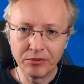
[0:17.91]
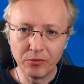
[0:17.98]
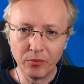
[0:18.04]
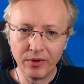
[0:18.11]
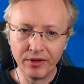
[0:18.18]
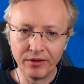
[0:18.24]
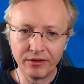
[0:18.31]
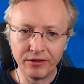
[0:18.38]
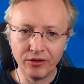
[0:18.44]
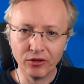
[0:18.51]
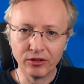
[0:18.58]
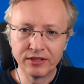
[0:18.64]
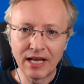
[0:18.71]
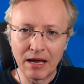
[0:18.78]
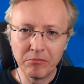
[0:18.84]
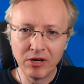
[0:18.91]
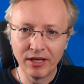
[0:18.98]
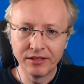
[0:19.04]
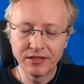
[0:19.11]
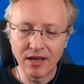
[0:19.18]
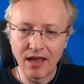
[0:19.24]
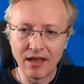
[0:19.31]
with your
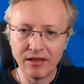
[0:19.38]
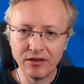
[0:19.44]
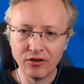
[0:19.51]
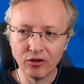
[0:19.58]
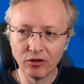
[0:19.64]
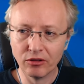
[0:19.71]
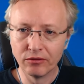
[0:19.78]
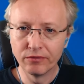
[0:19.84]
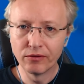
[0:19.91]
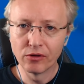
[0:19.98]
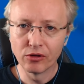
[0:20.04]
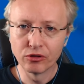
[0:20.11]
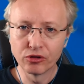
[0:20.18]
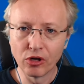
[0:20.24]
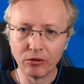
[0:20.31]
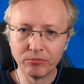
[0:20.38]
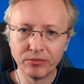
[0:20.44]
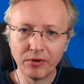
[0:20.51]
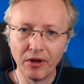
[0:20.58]
tablet and your Photoshop